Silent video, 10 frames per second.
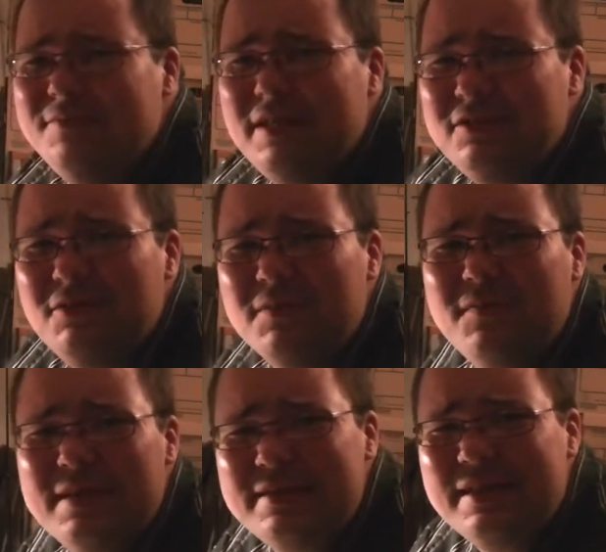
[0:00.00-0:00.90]

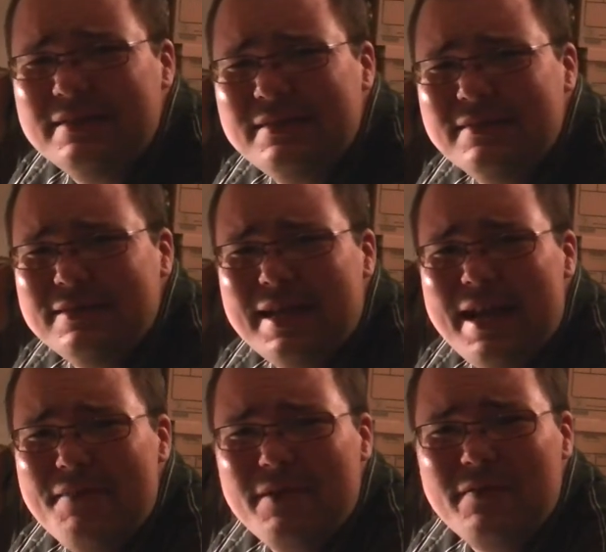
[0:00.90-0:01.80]
Oktoberfest downstairs that I
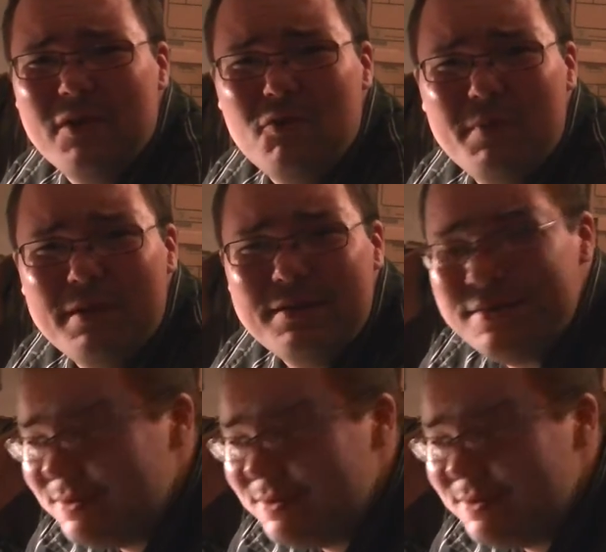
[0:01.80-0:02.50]
haven't even opened.